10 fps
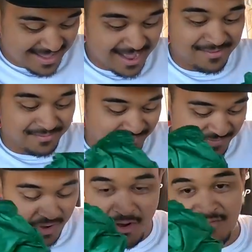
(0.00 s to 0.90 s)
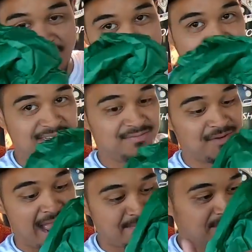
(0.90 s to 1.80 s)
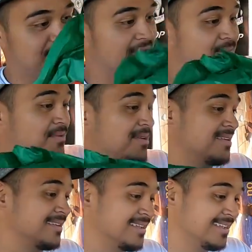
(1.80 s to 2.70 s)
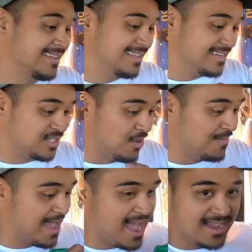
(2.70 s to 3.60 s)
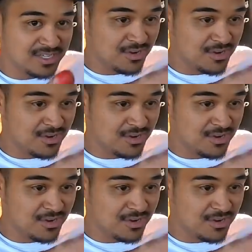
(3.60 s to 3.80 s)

So, oh, fancy wrapping paper. Show them the hat.